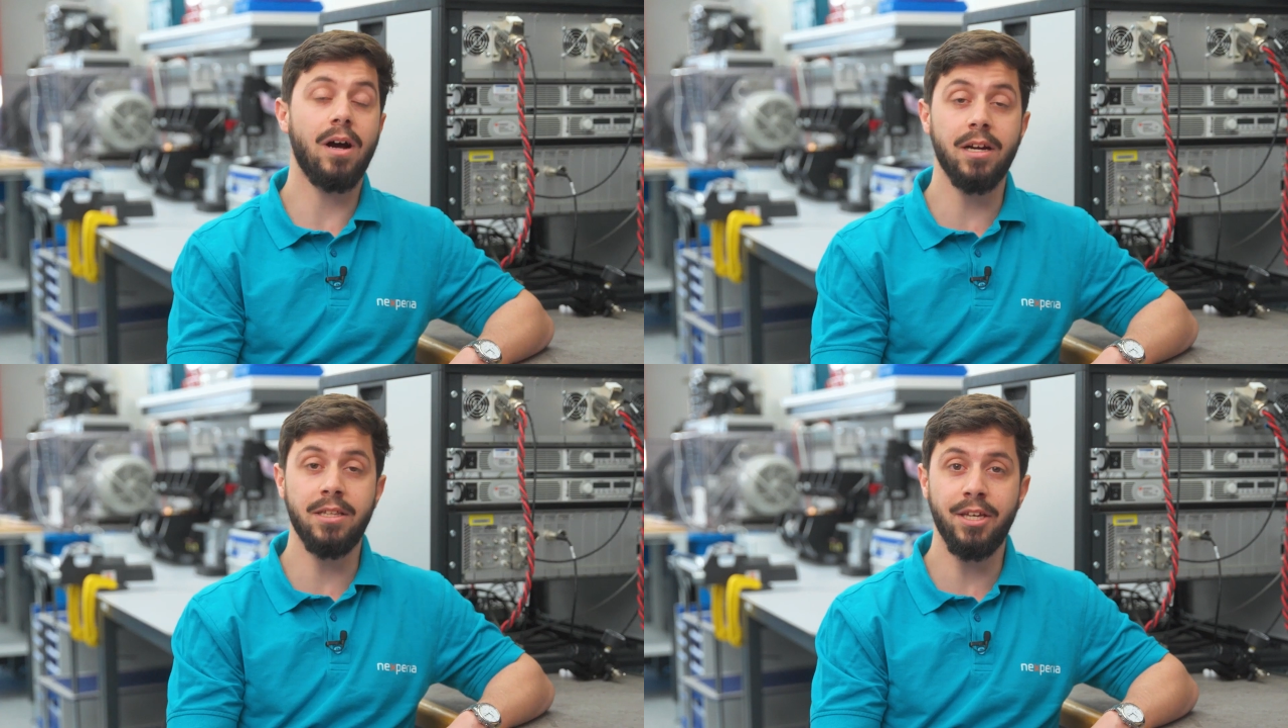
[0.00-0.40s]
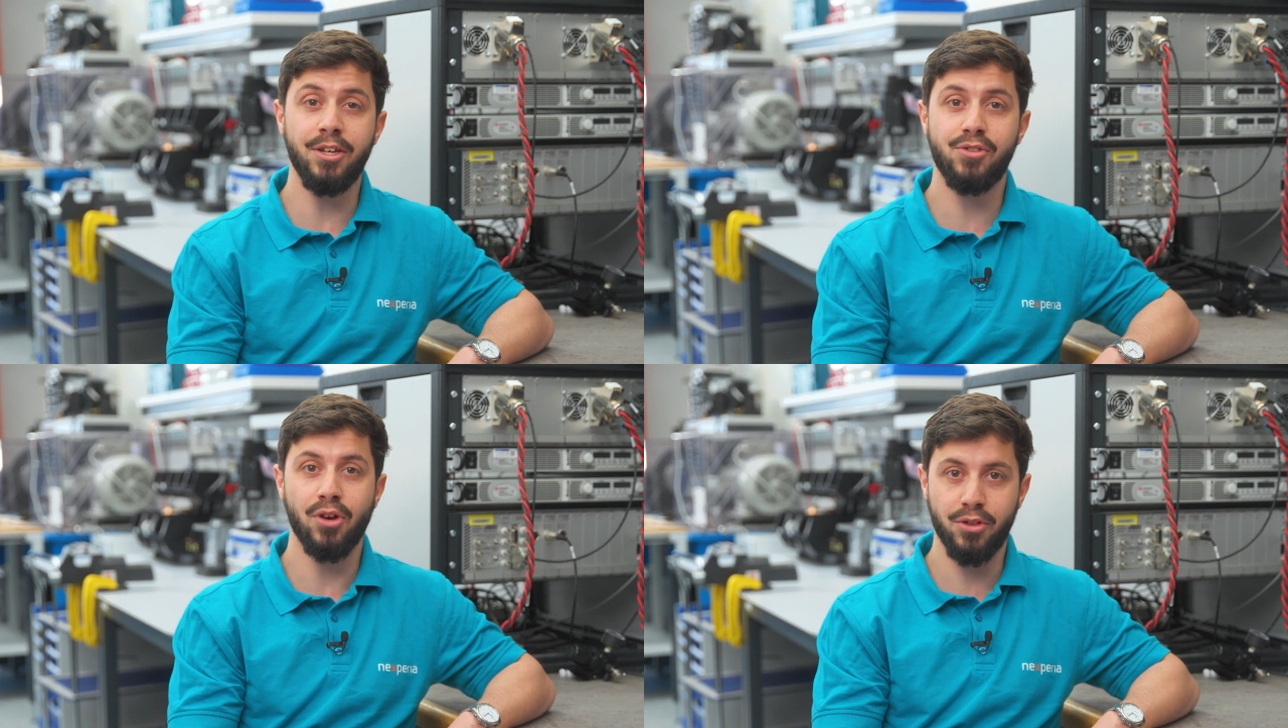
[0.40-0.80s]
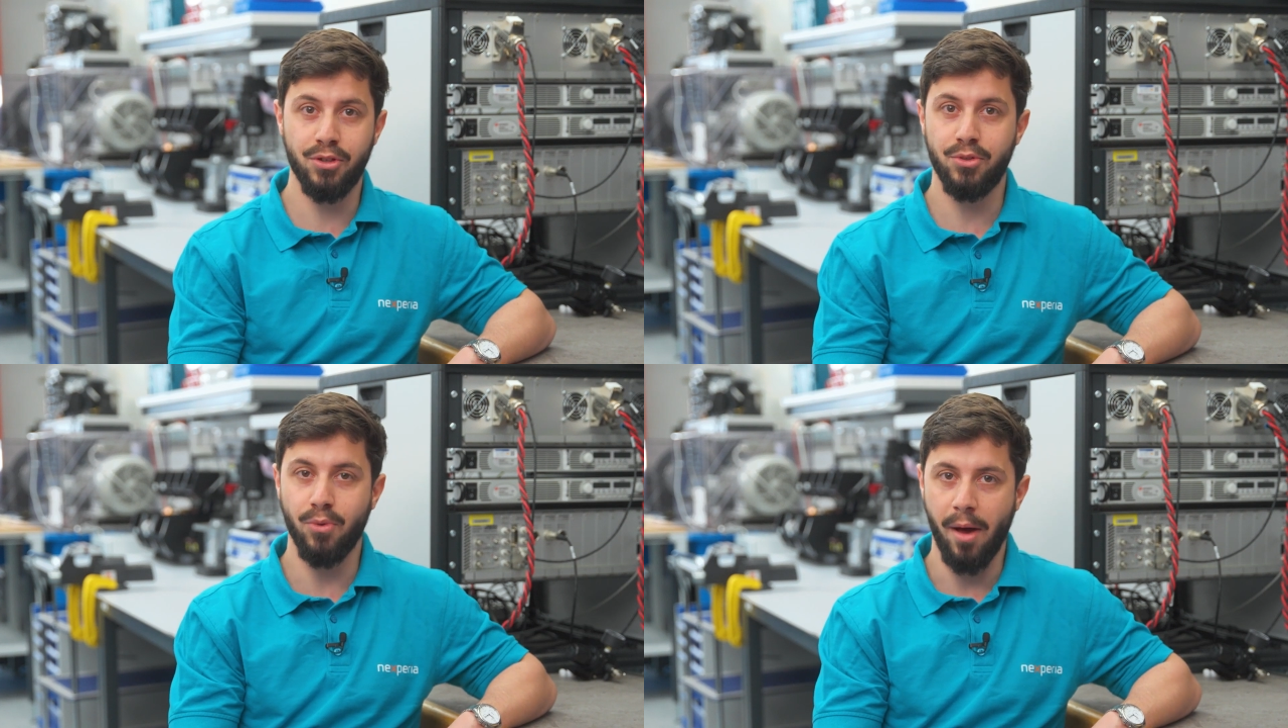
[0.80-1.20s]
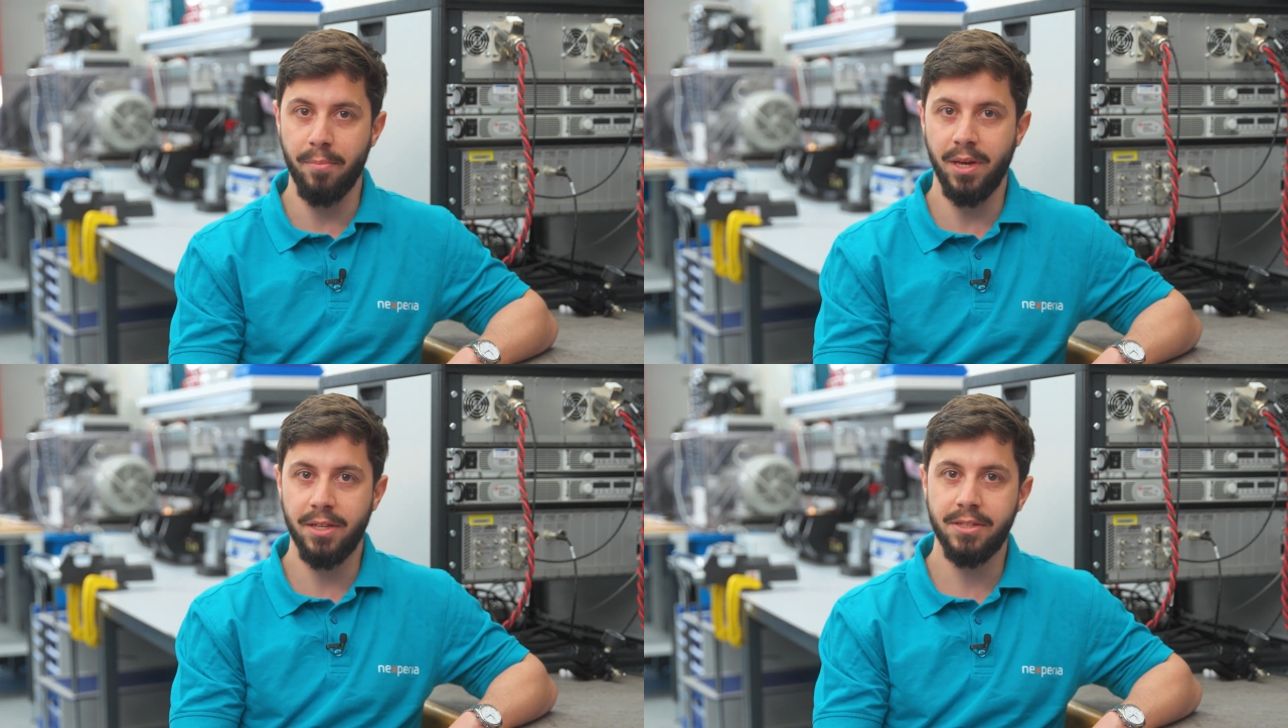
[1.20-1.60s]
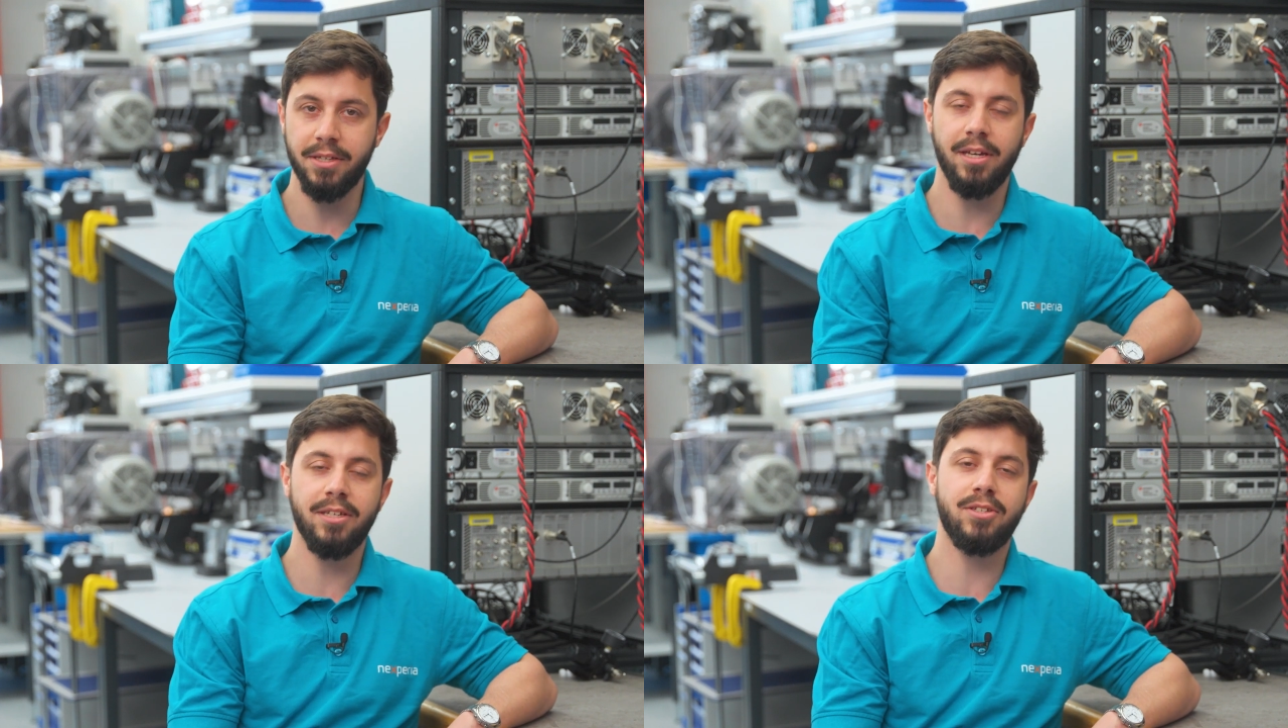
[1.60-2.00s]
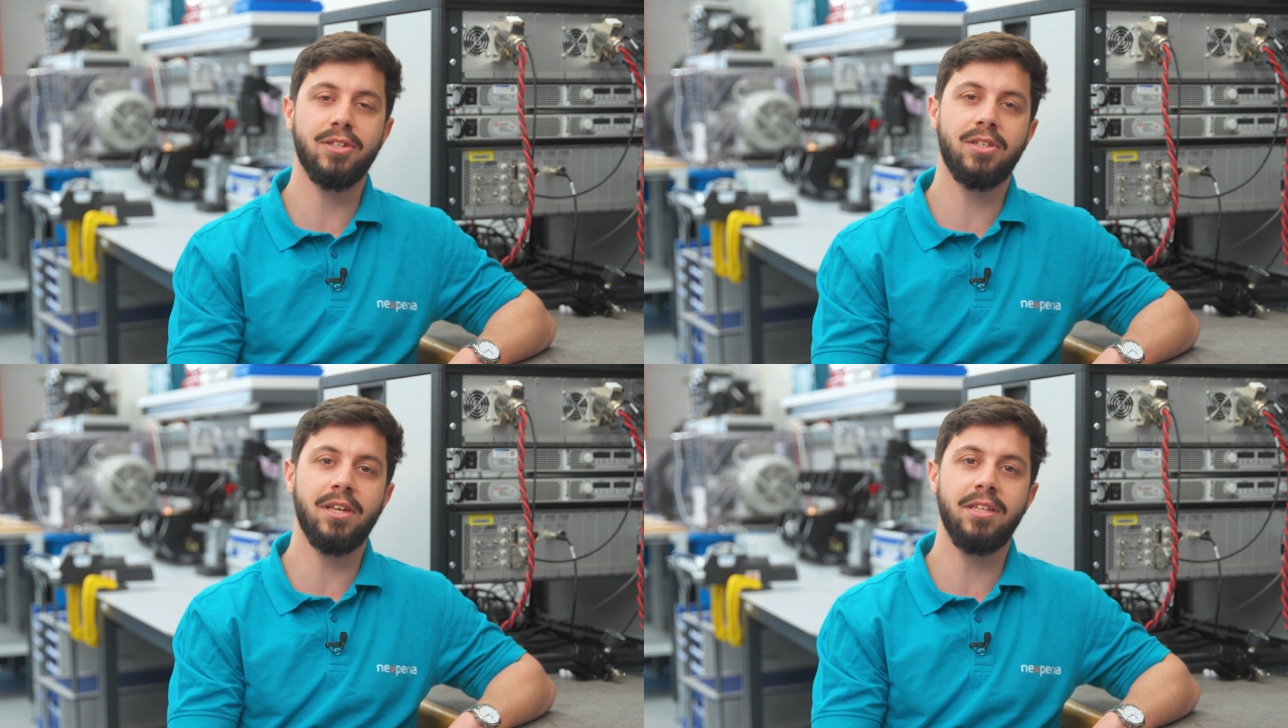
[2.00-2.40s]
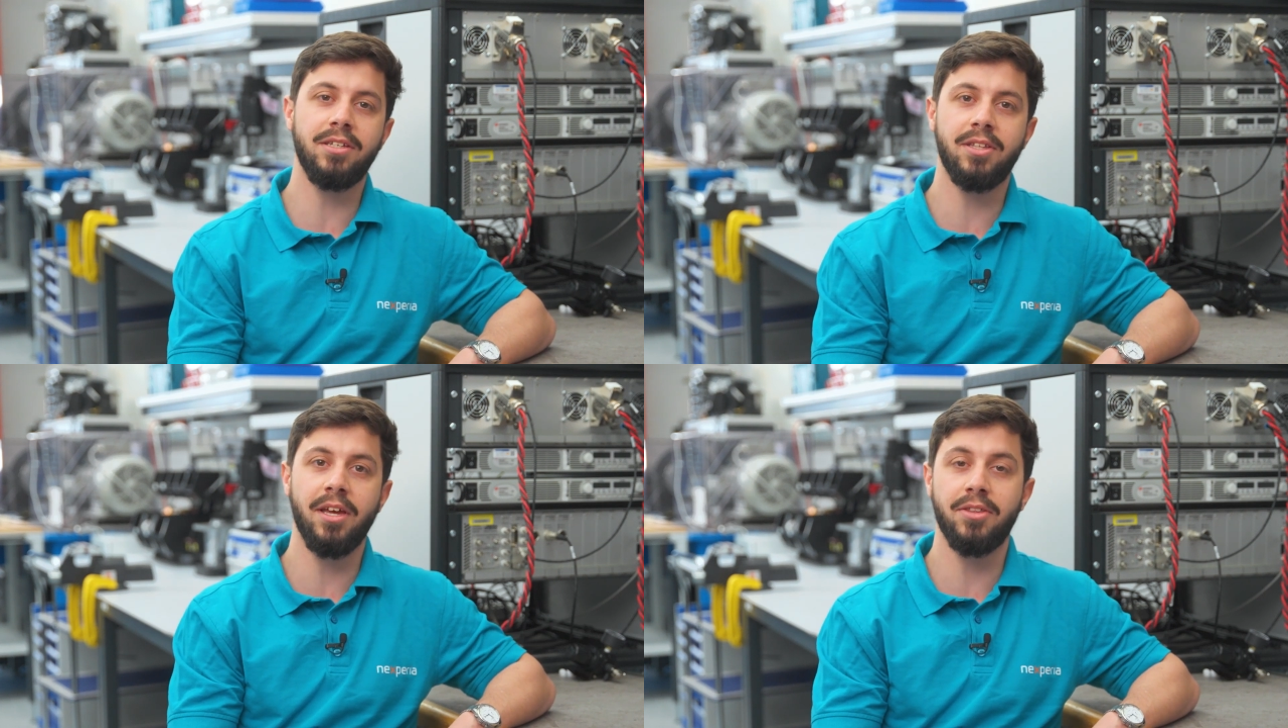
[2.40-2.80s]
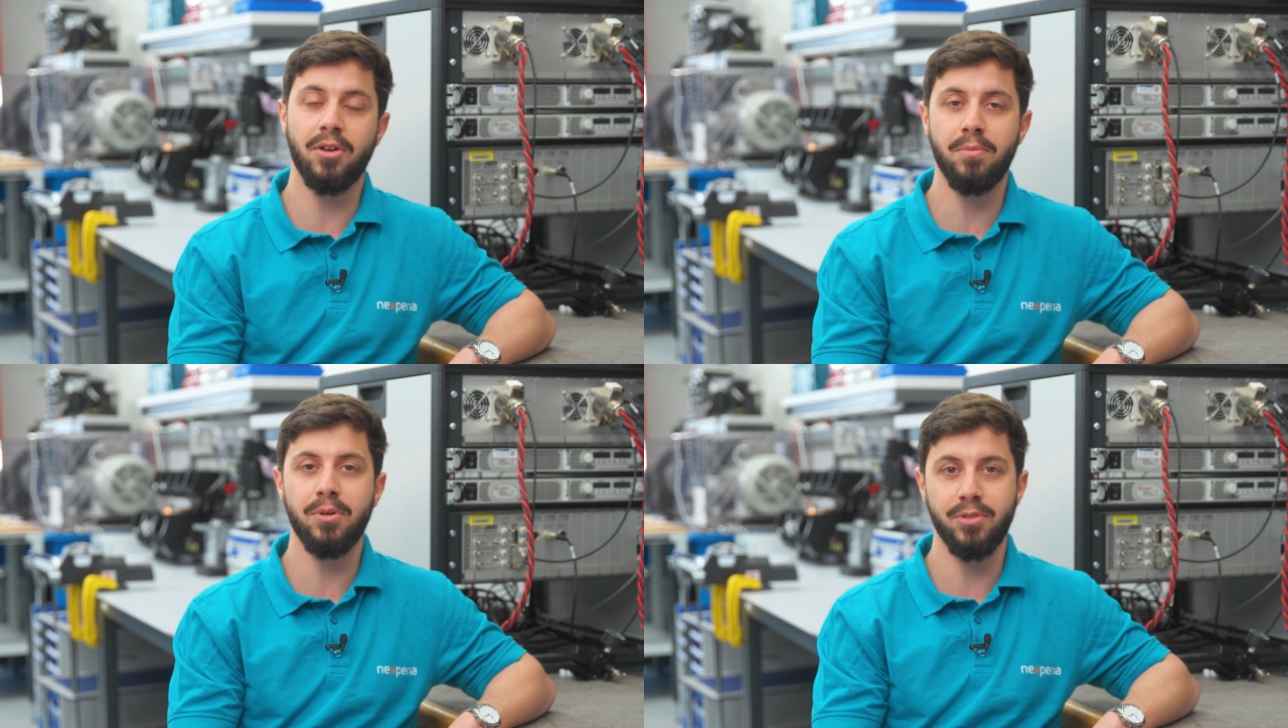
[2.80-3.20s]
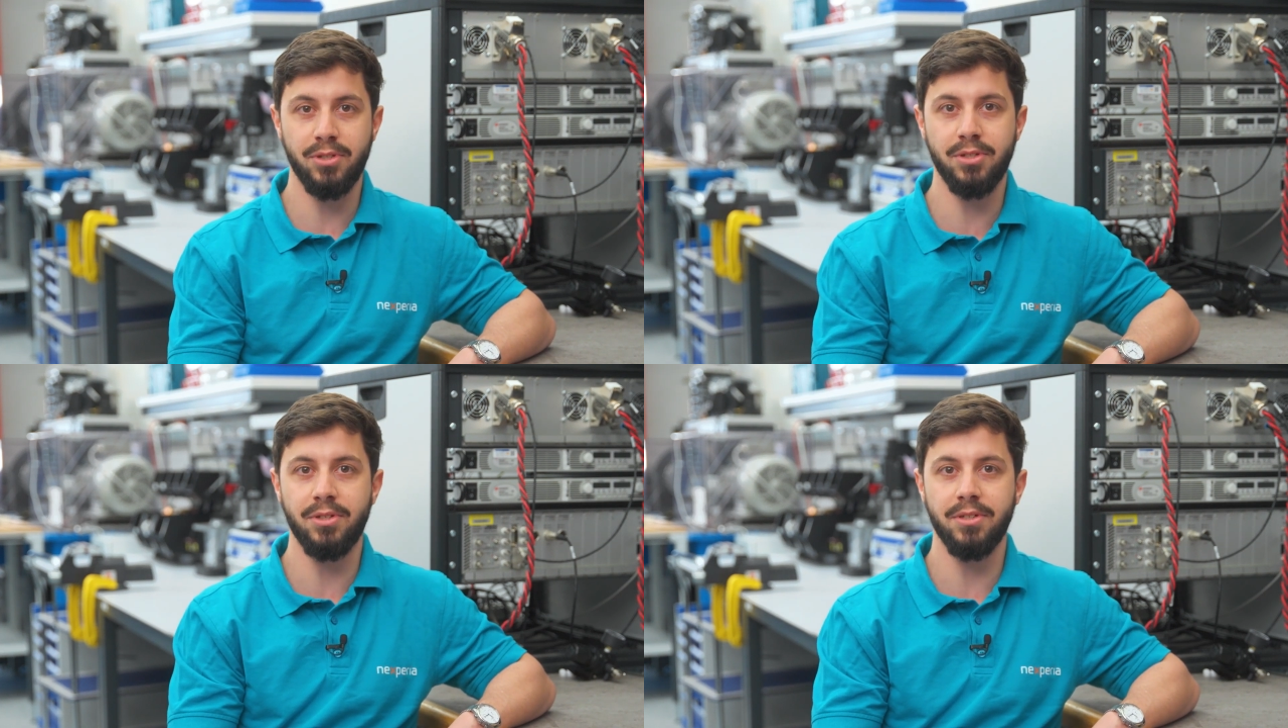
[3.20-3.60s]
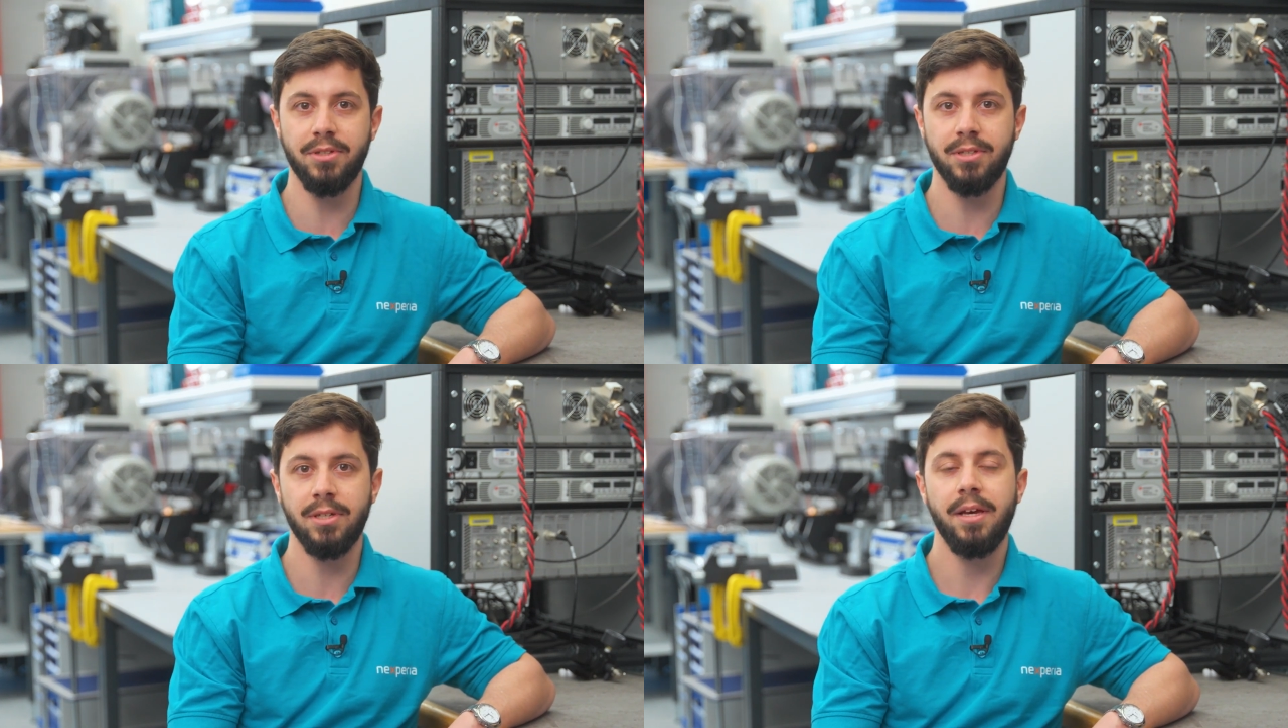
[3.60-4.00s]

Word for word: RTH junction to ambient is the steady state thermal resistance